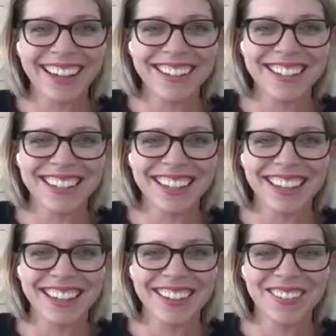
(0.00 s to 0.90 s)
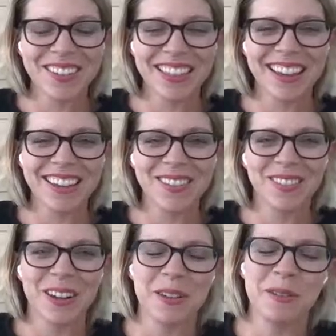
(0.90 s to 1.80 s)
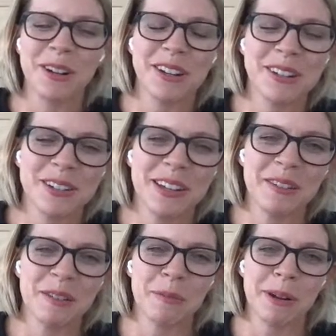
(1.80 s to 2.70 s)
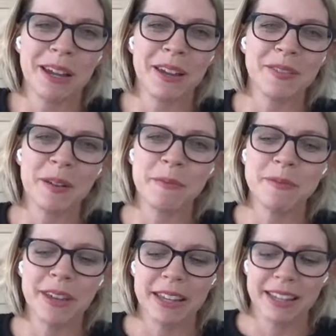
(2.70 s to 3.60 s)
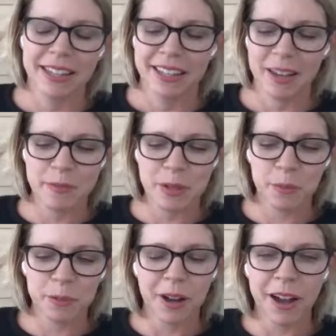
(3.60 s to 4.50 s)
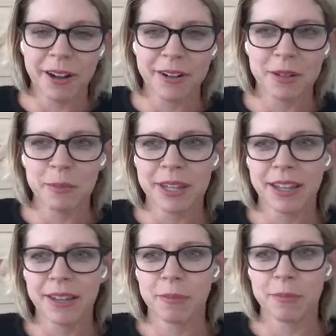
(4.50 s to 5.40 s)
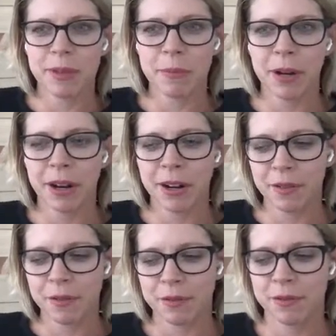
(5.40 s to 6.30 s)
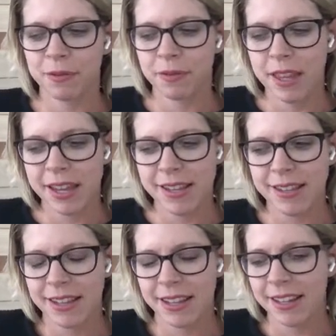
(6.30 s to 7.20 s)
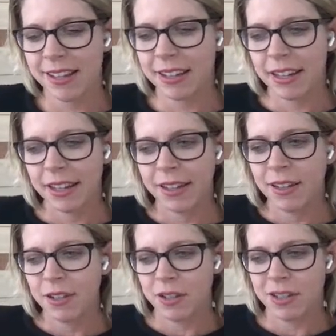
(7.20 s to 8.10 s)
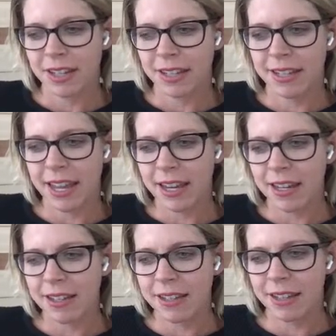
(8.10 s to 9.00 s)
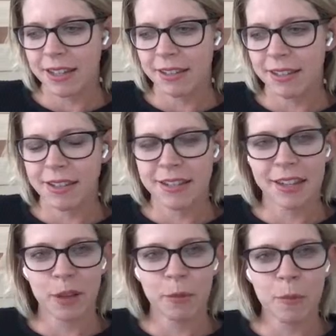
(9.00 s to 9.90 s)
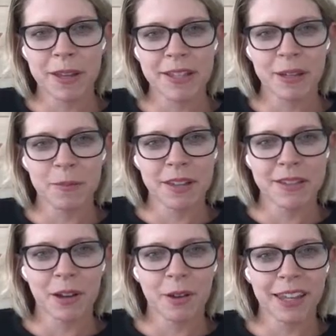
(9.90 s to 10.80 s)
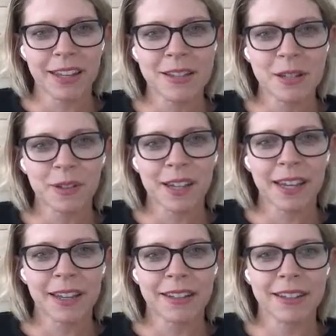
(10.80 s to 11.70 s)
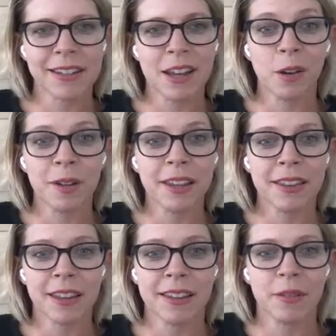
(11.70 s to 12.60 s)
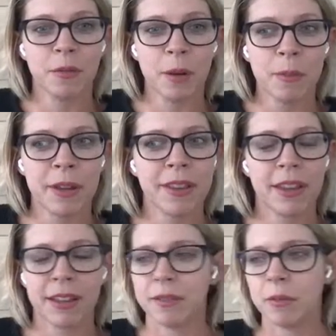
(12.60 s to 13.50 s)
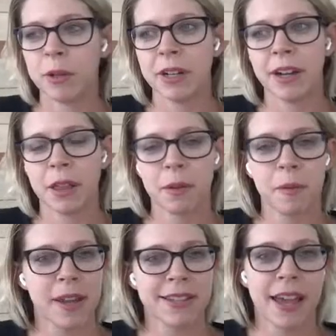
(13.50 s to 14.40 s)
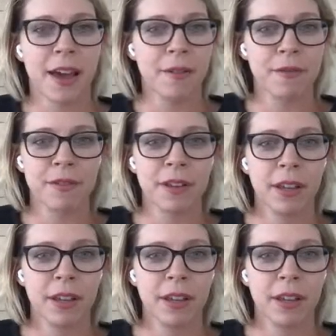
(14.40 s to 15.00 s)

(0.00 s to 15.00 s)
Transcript: Ashley, well, thank you for all the work you're doing with Brave. I'm super honored to be part of this, and just excited to see the momentum that's going into it, and knowing that women that wouldn't otherwise have